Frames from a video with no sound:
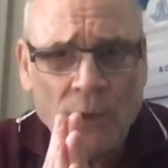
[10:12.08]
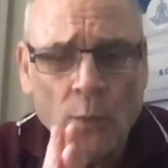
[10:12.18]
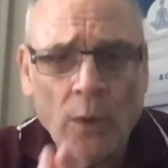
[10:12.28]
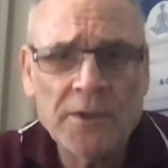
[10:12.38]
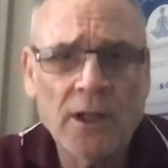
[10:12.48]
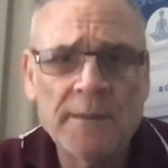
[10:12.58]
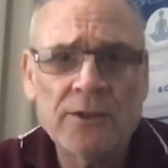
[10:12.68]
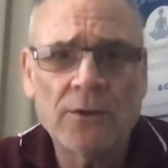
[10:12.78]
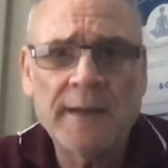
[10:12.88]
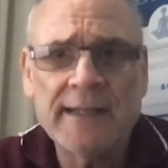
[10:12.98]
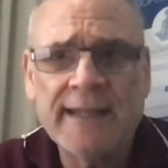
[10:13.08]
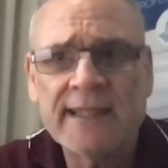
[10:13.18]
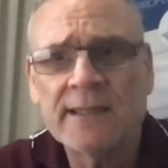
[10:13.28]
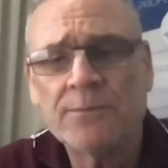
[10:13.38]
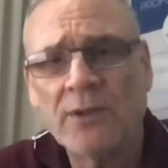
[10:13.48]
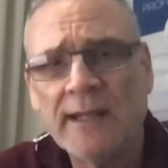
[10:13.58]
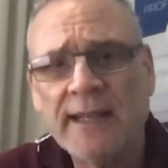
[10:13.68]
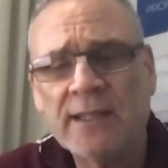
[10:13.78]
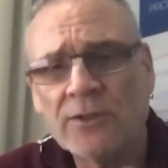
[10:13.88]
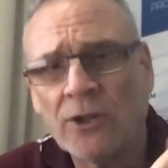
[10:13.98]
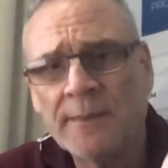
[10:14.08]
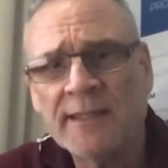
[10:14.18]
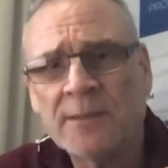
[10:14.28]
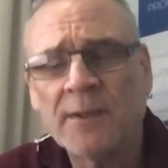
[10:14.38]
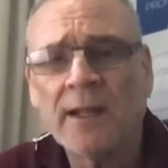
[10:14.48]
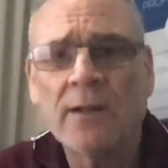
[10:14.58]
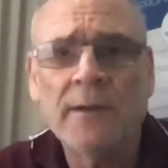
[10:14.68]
what would you like me to talk about next? Put it in the comments below.